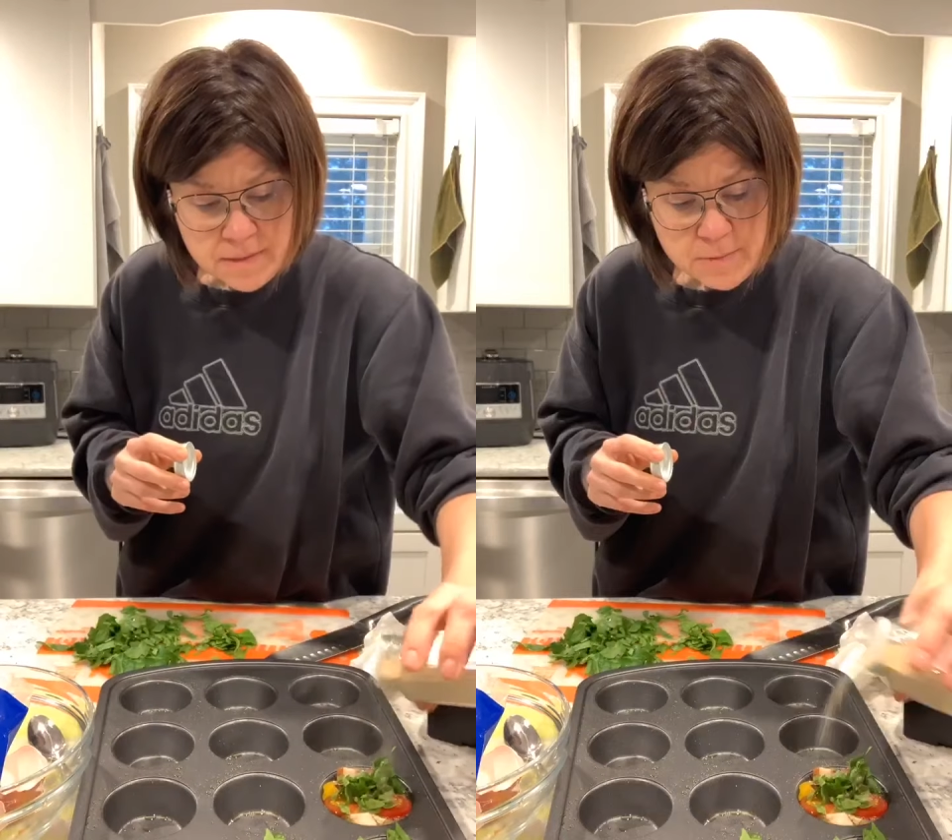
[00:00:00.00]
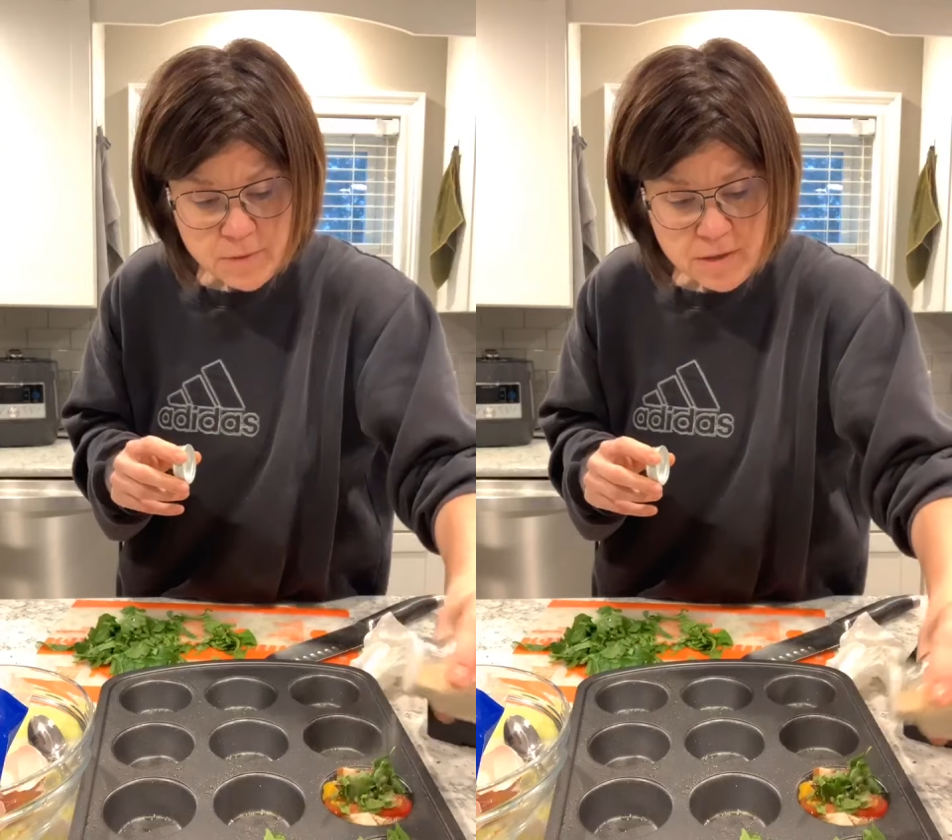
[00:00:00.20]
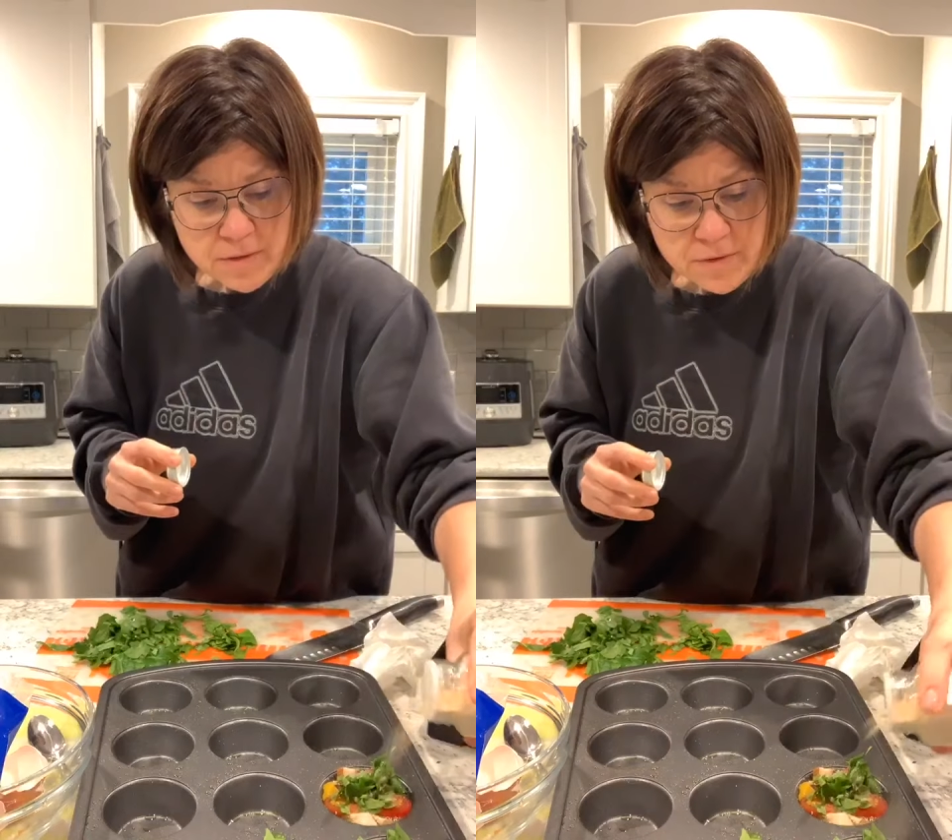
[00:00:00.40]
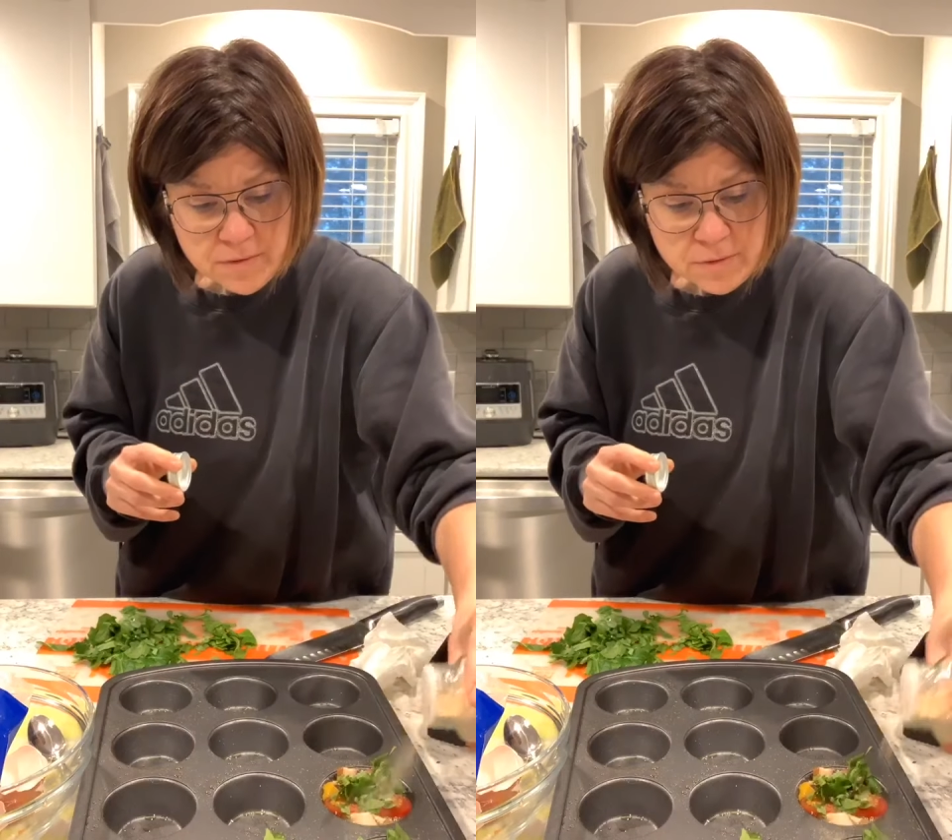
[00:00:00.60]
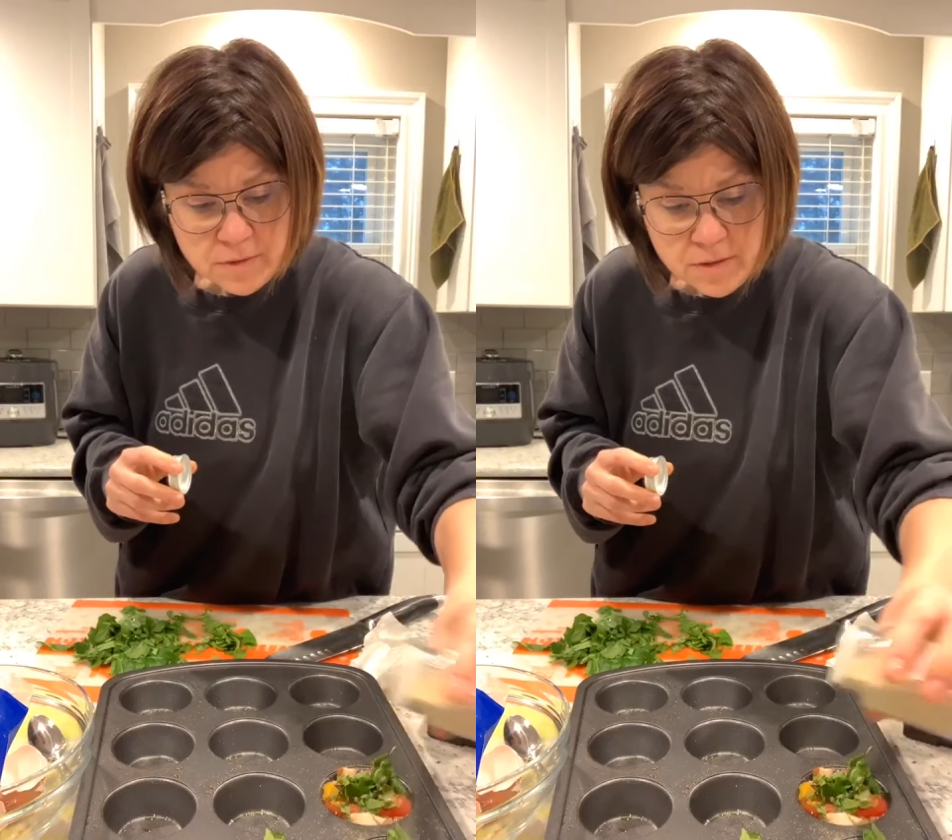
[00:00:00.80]
sprinkle
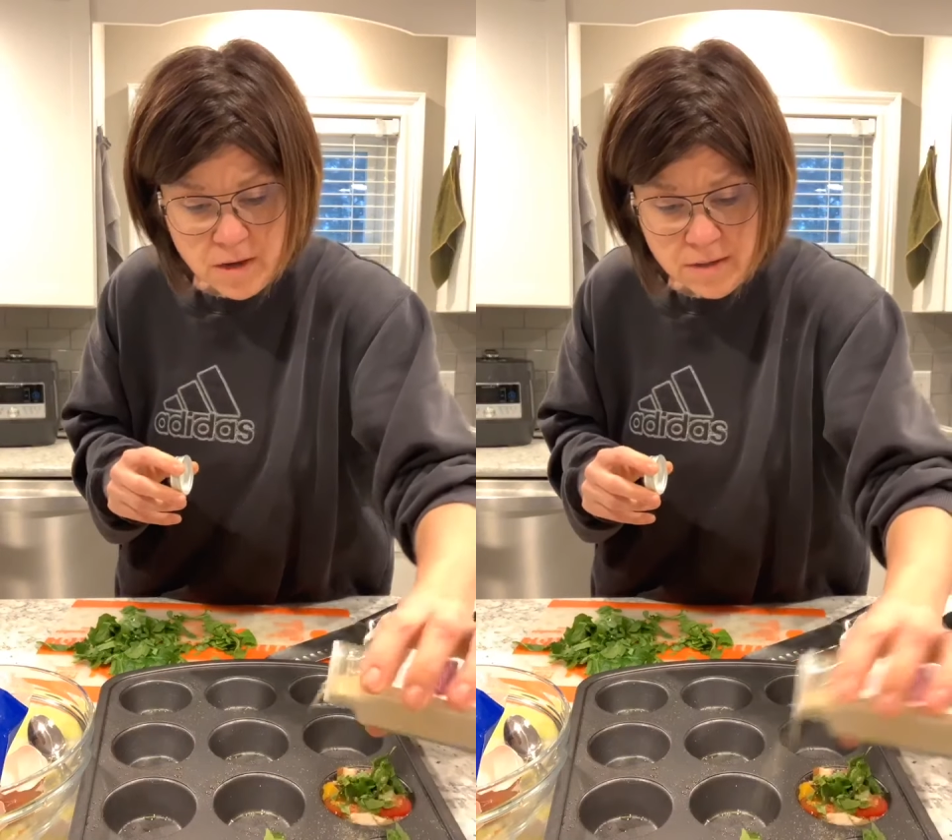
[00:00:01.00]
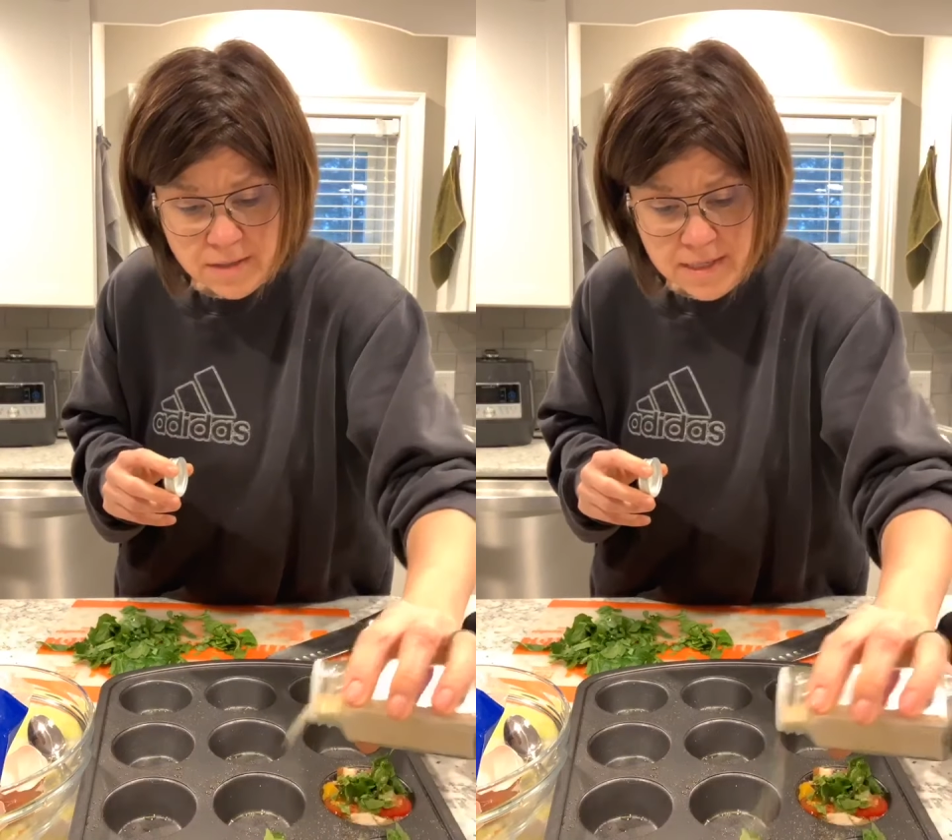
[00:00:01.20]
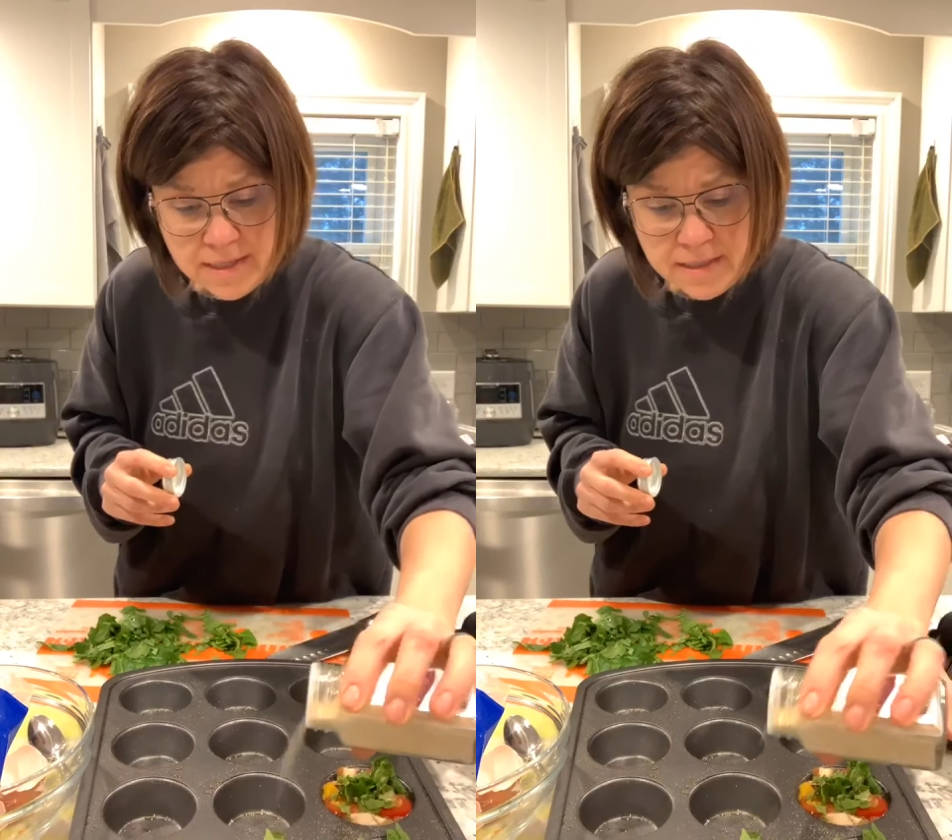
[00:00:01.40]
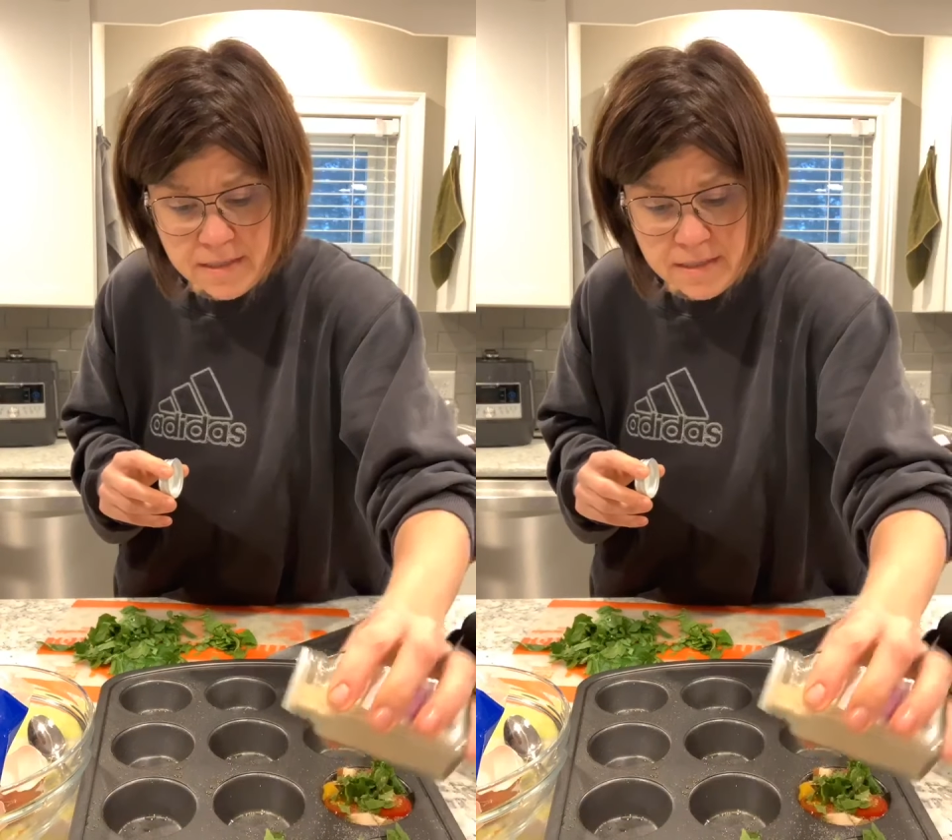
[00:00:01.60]
those with garlic.